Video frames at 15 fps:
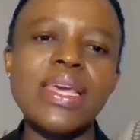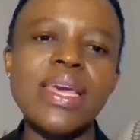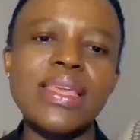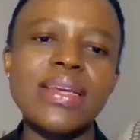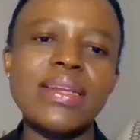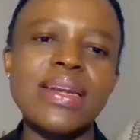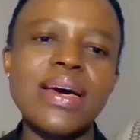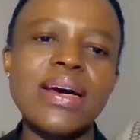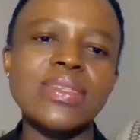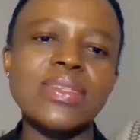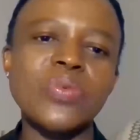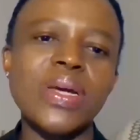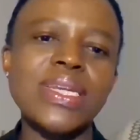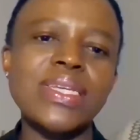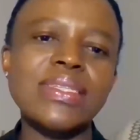here that
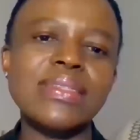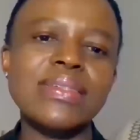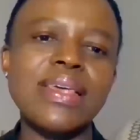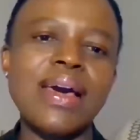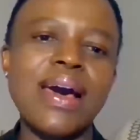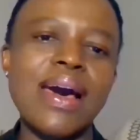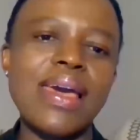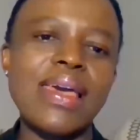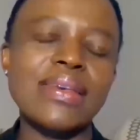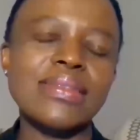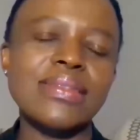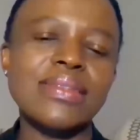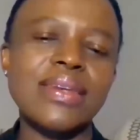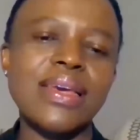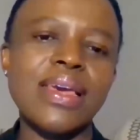asks, what is the
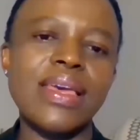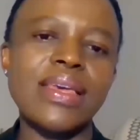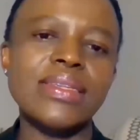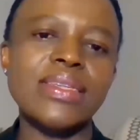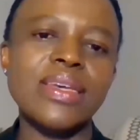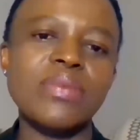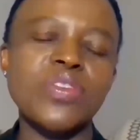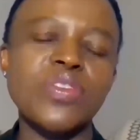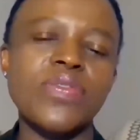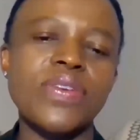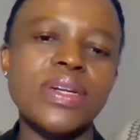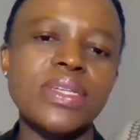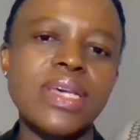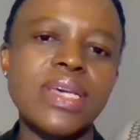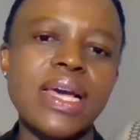highest in terms of
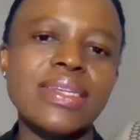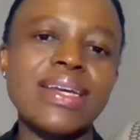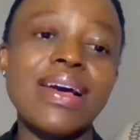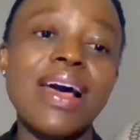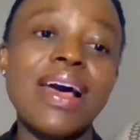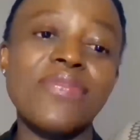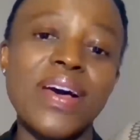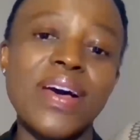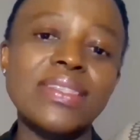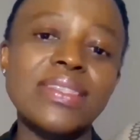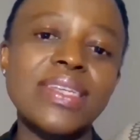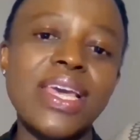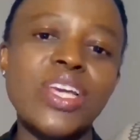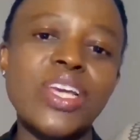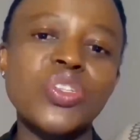risk at
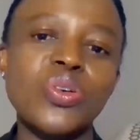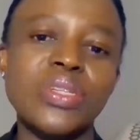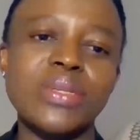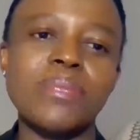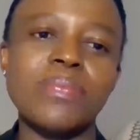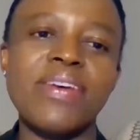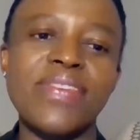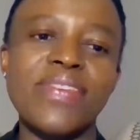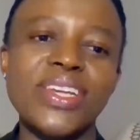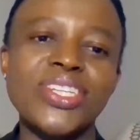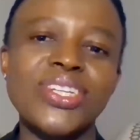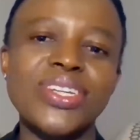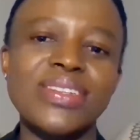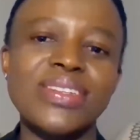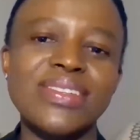advanced age or
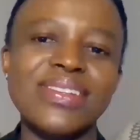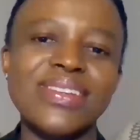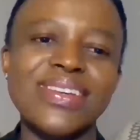deprivation?